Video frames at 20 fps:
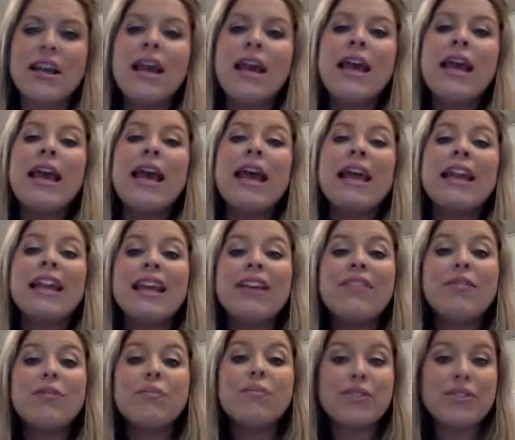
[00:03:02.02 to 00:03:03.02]
and even
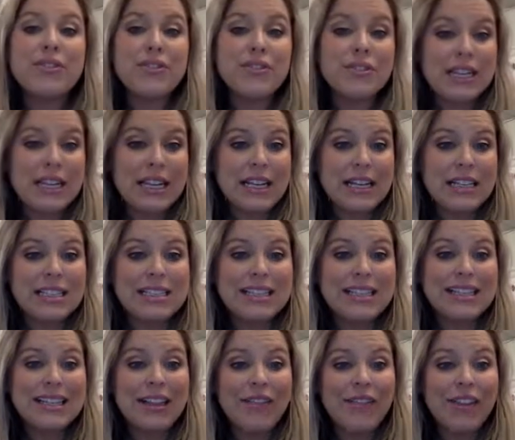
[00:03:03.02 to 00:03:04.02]
producing
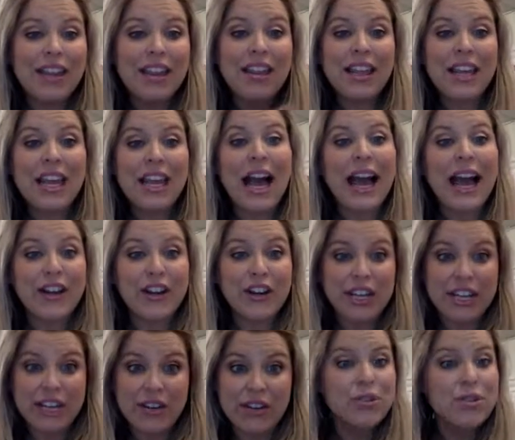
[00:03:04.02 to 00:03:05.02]
significantly higher
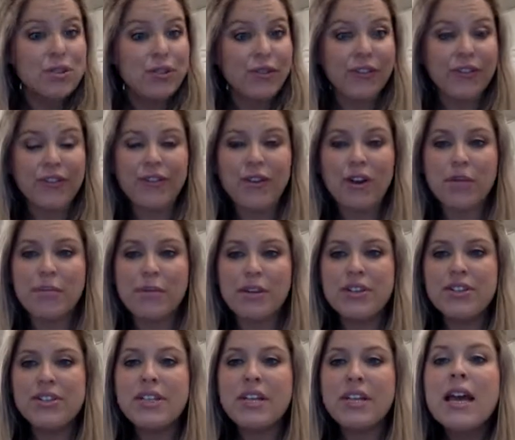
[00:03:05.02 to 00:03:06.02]
yields for
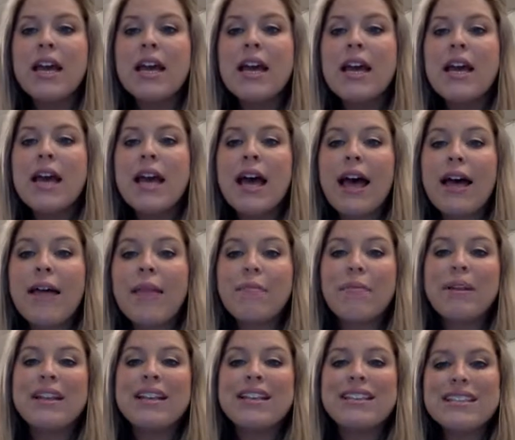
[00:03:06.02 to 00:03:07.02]
farmers. But
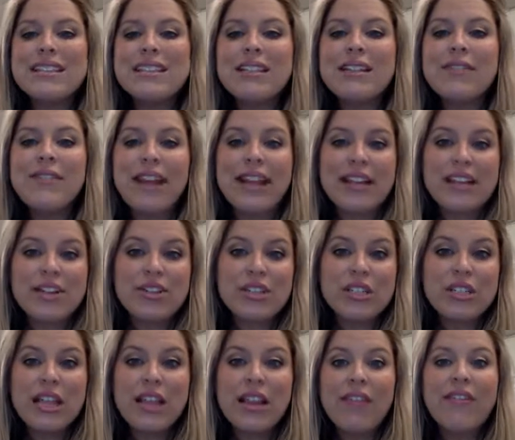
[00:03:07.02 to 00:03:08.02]
the disadvantage is
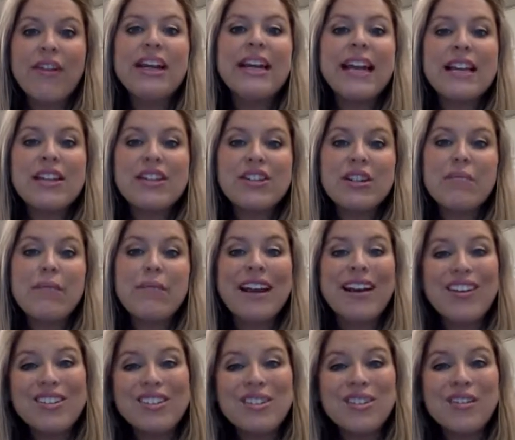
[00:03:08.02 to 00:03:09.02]
that the variation may
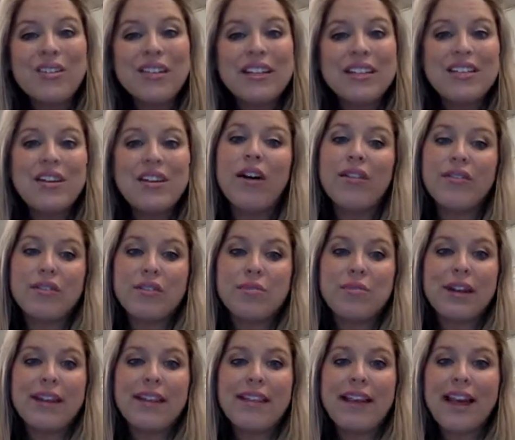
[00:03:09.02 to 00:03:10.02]
also lead to
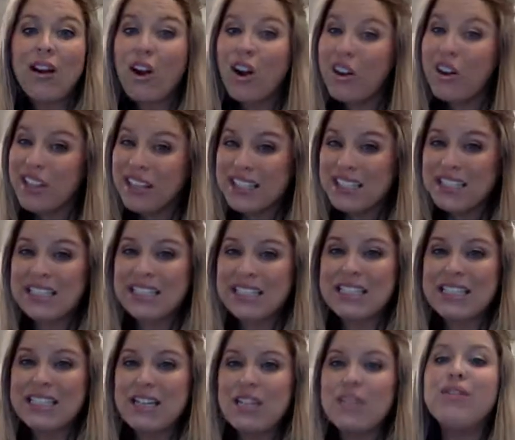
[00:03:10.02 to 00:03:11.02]
offspring that are less
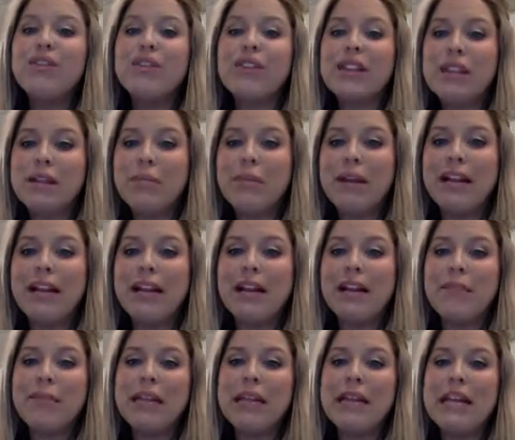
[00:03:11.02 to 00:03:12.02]
successful than the parent
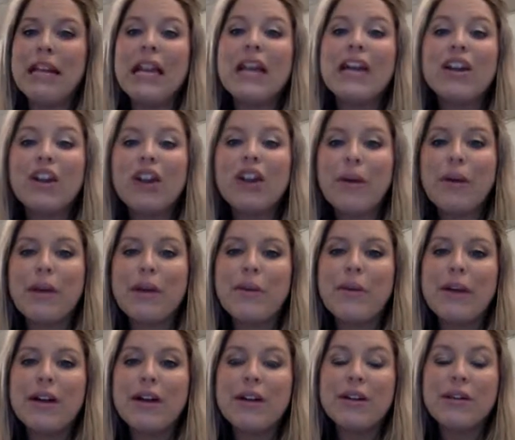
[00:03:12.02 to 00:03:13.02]
plant at growing
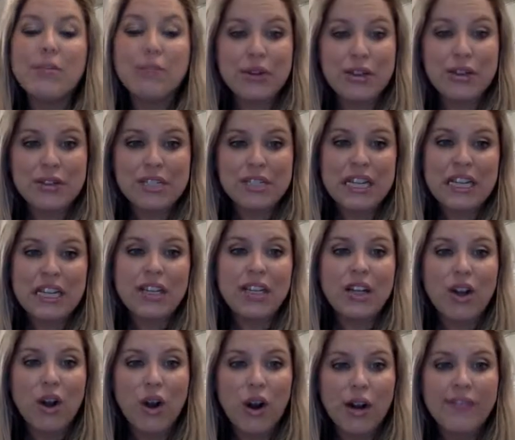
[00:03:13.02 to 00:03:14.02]
well and producing a good
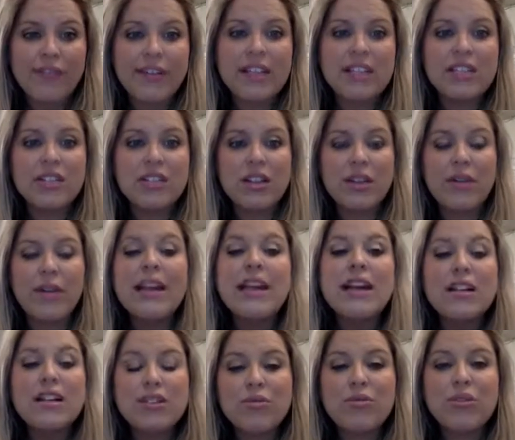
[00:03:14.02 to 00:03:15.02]
harvest. So
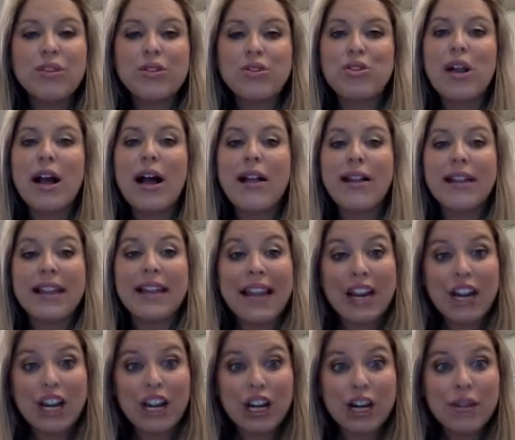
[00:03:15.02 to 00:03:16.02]
it's a real trial and
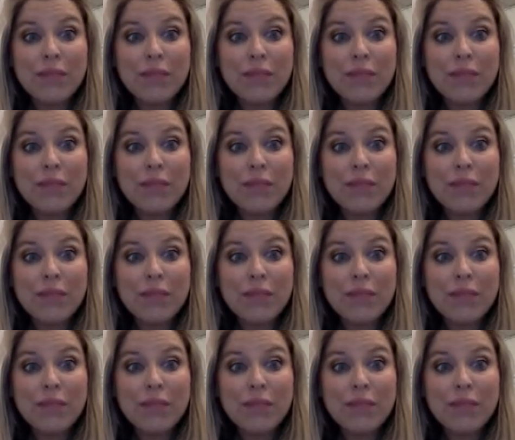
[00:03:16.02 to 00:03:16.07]
error